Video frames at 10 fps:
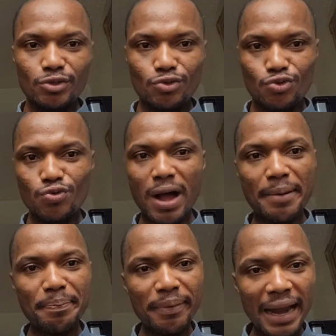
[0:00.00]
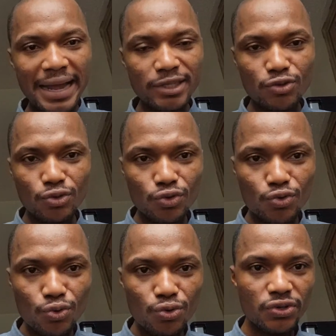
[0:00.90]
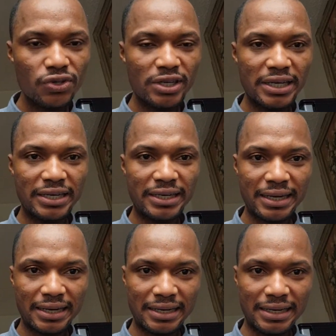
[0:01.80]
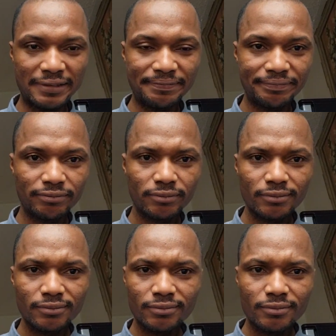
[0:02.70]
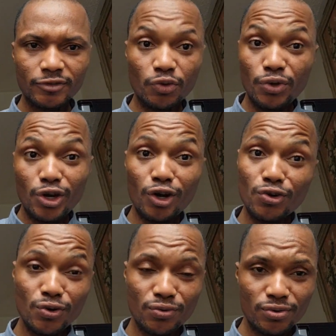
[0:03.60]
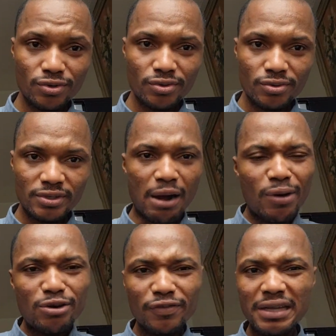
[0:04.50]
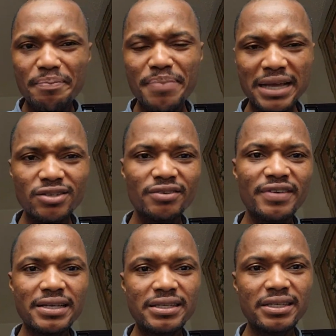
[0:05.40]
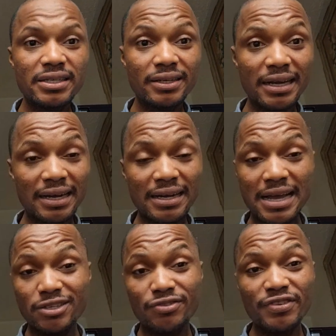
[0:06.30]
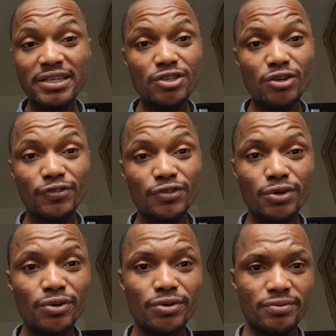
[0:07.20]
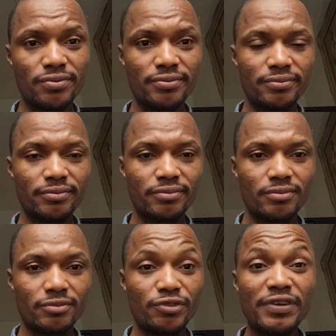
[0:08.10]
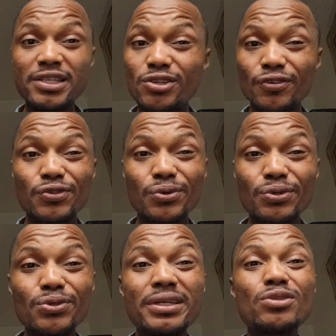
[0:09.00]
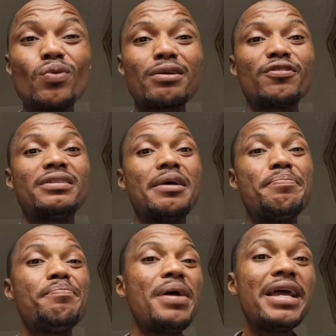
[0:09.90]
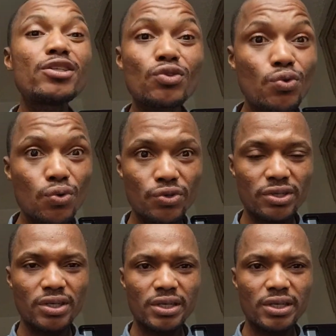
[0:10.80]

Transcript: to apply to schools in Canada. We all know that one of the best universities in Canada is University of Toronto. University of Toronto is one of the best schools